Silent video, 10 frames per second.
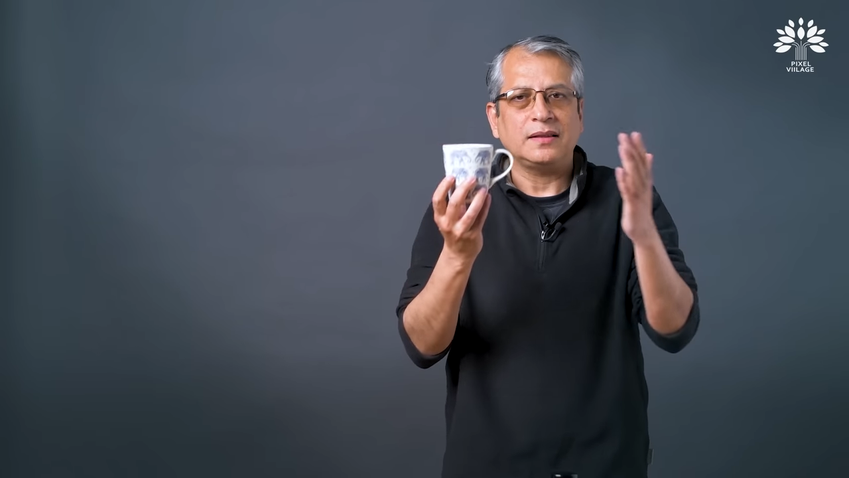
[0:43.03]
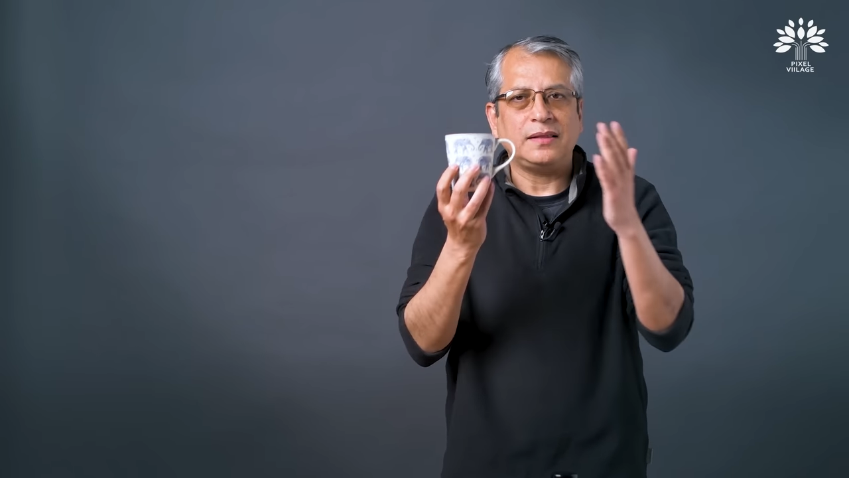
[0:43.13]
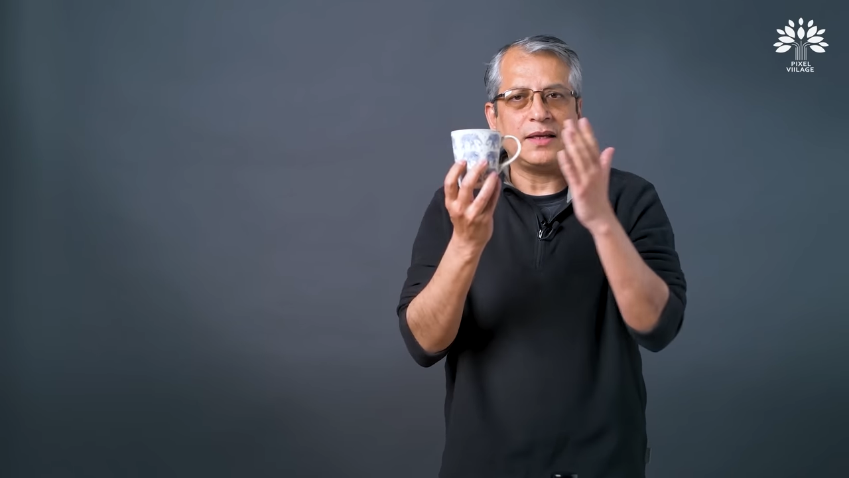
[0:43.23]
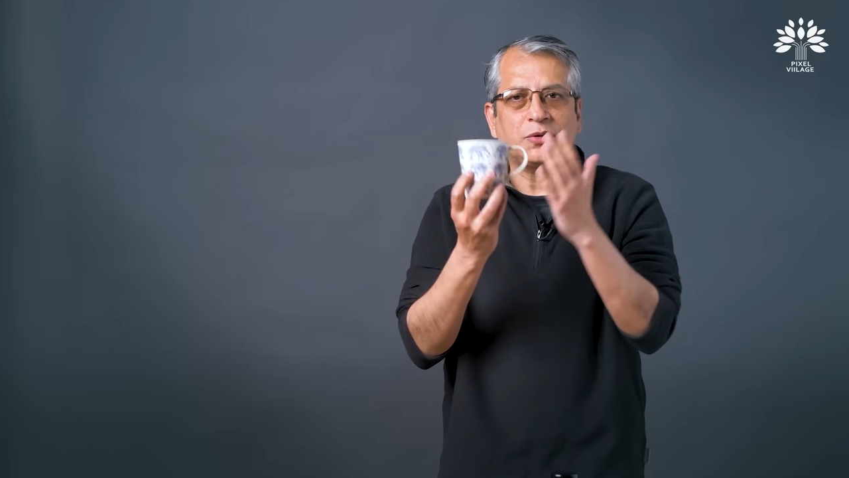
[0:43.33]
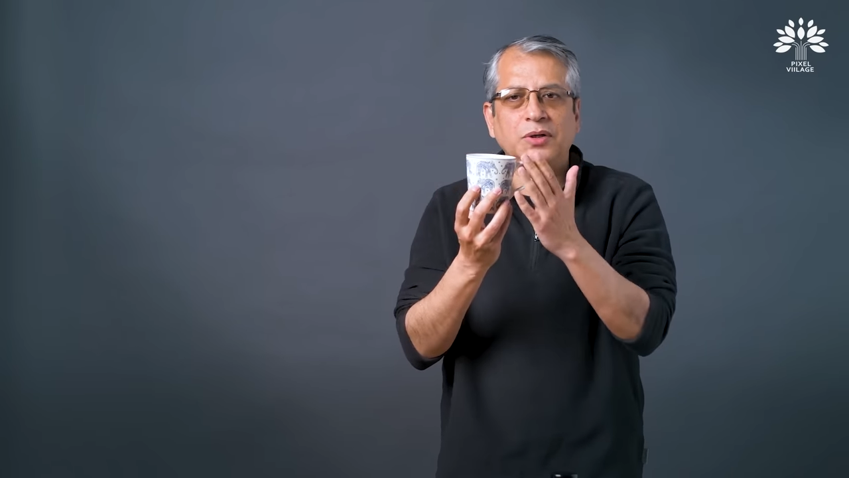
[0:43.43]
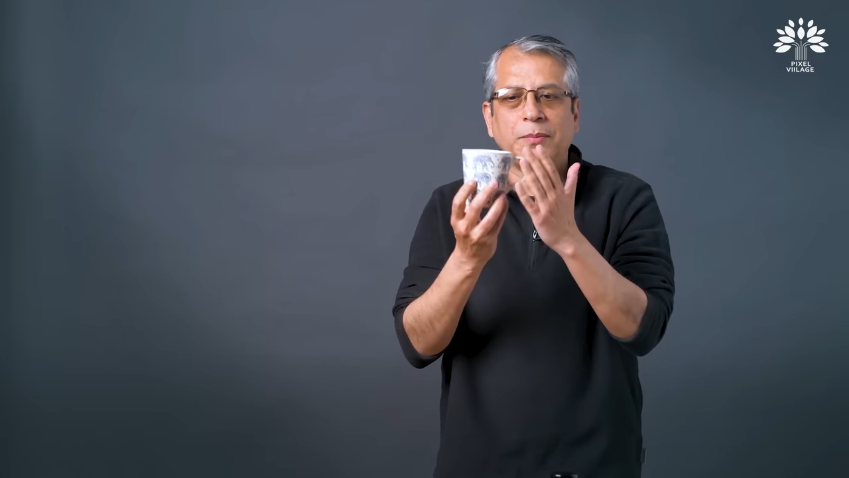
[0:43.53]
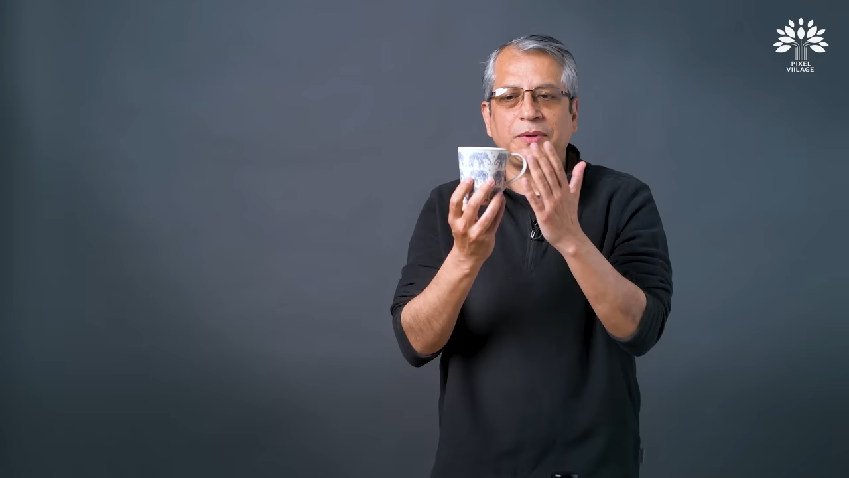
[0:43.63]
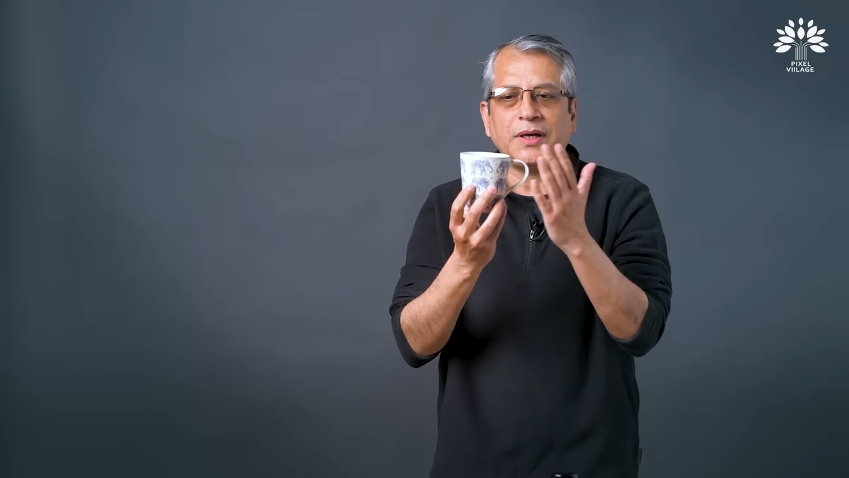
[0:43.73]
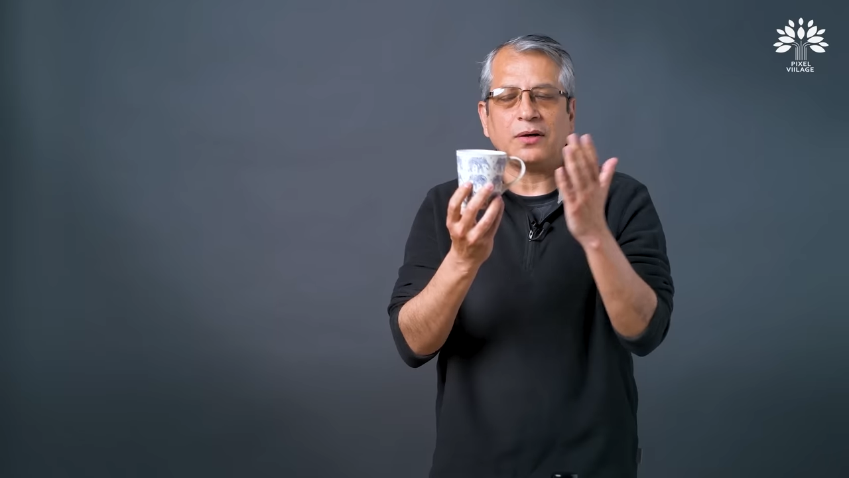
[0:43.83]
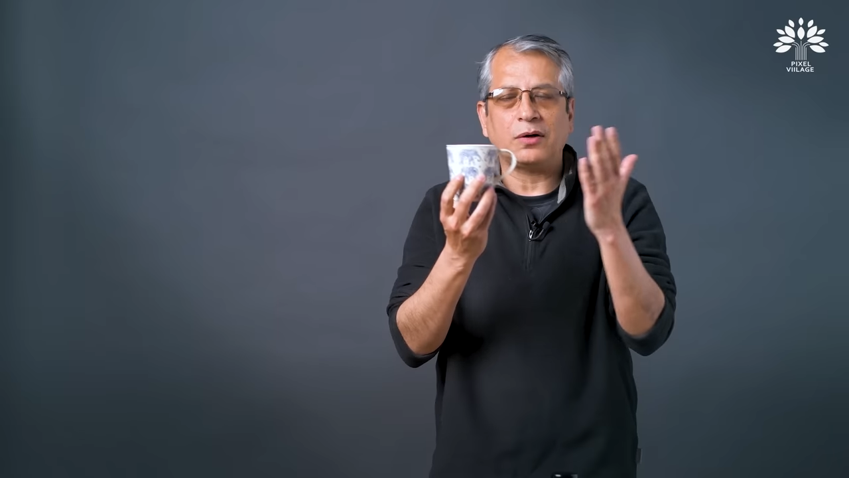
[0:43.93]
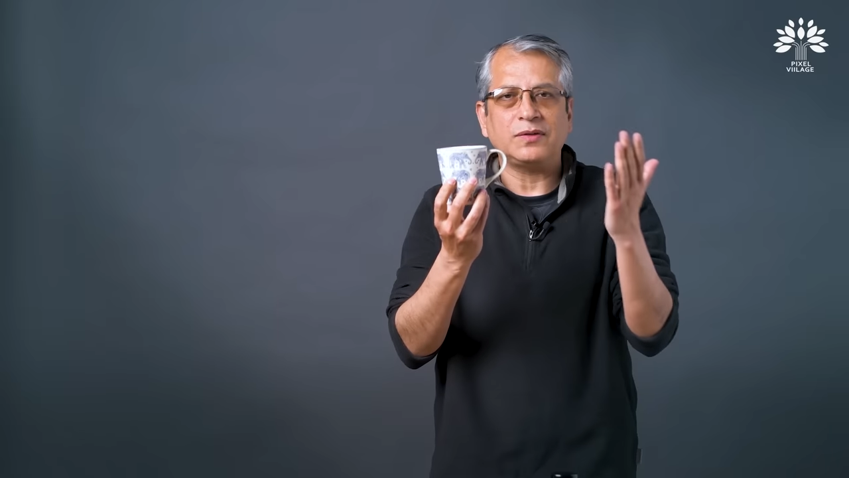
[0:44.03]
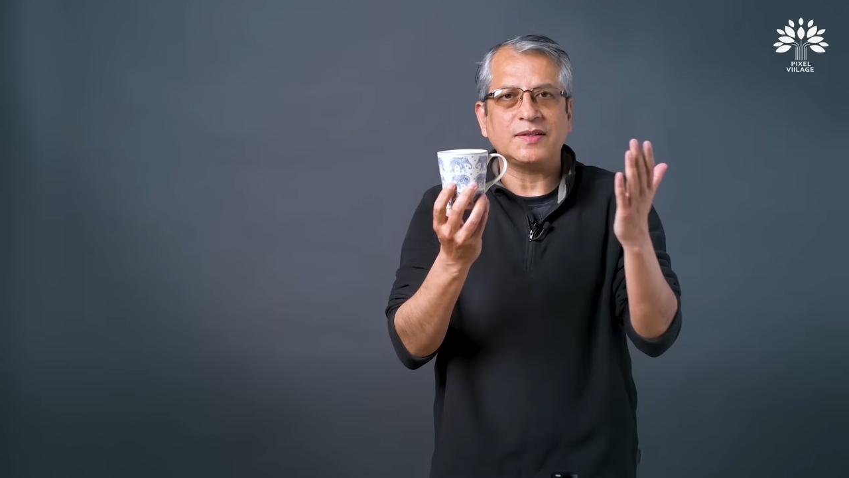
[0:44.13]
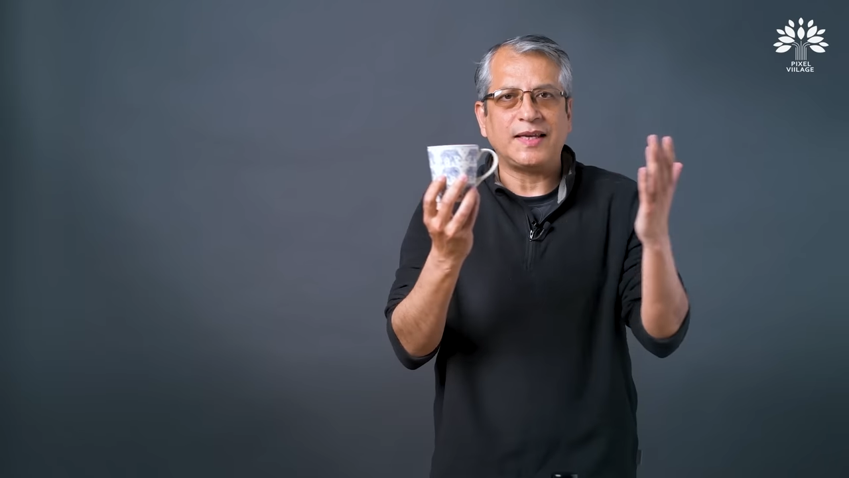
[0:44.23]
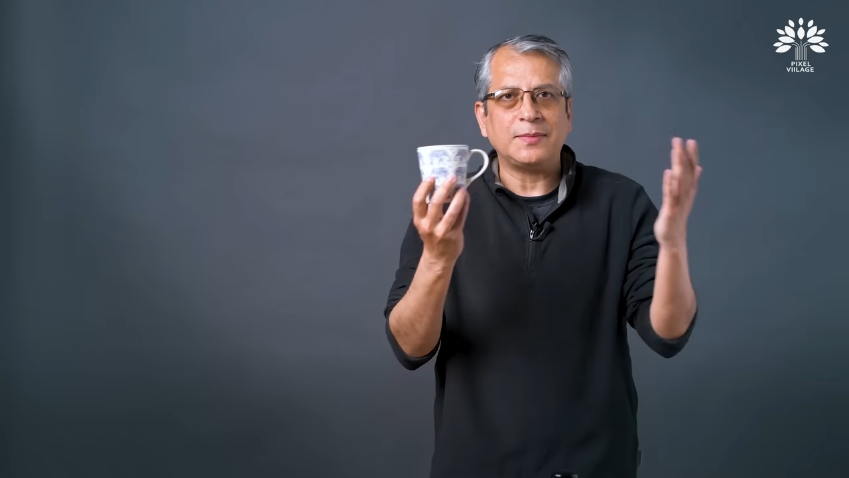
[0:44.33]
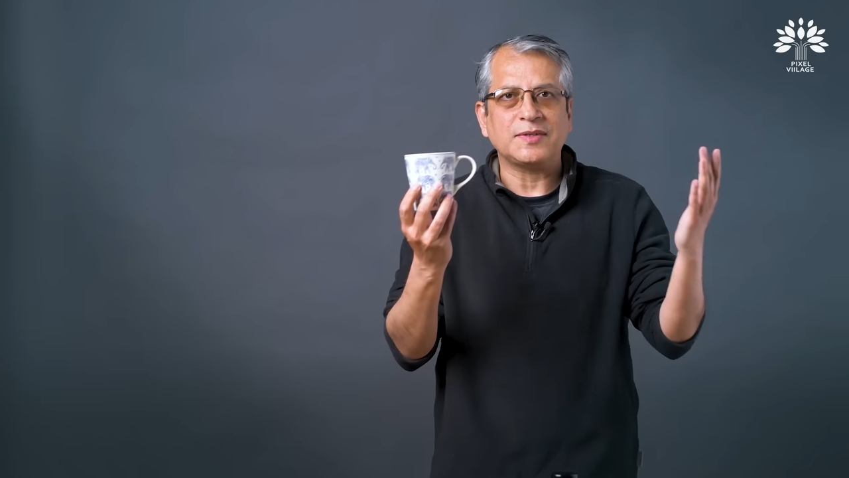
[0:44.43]
they should appear of the
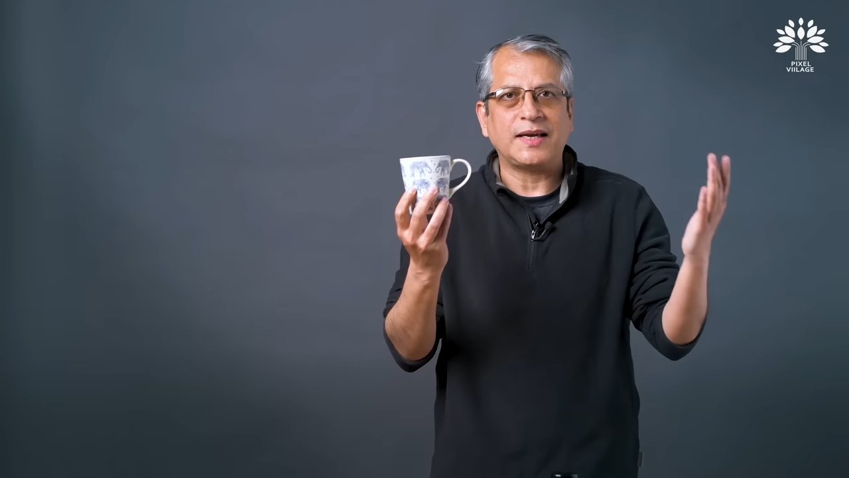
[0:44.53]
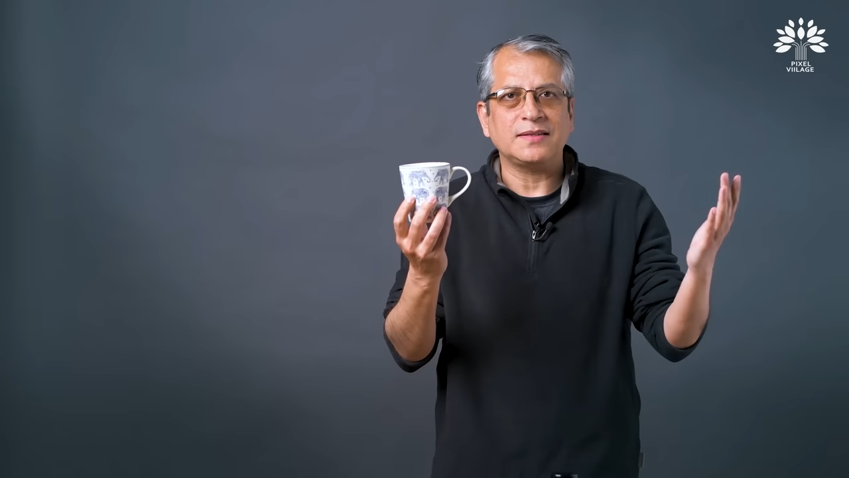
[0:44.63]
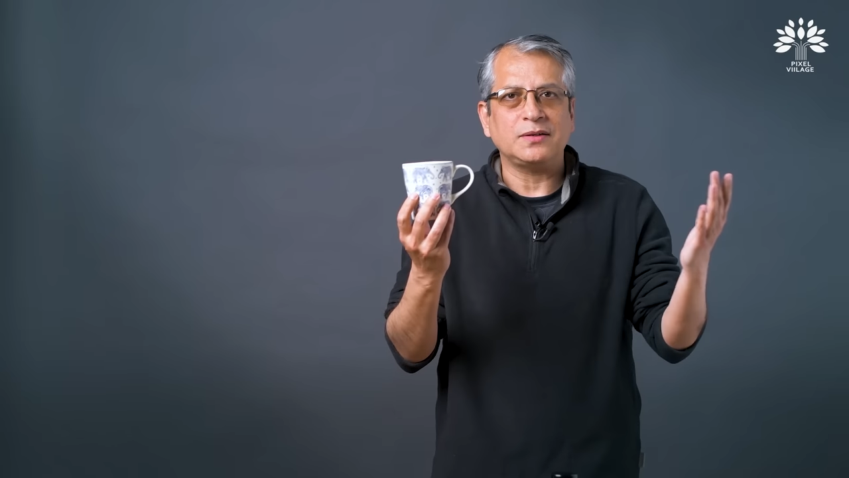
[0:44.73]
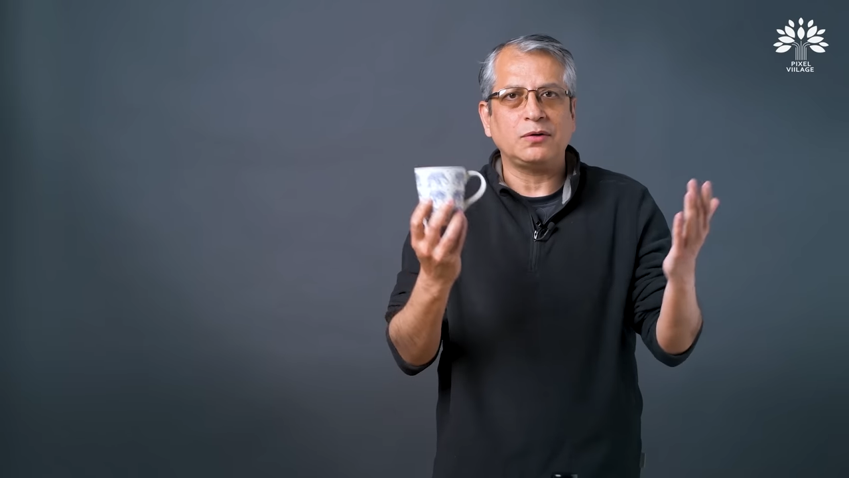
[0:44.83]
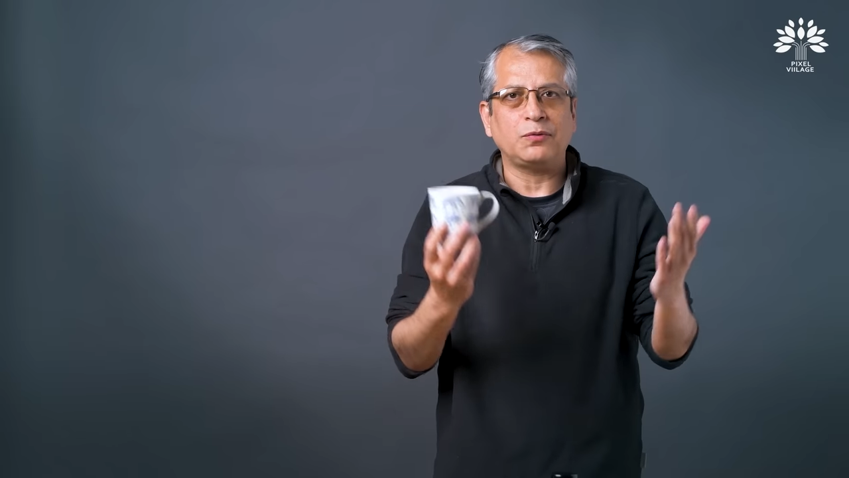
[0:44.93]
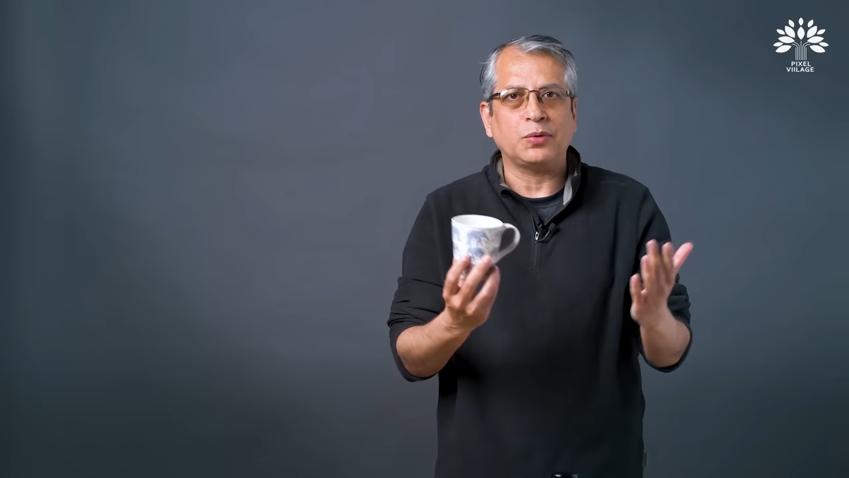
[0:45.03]
same size in your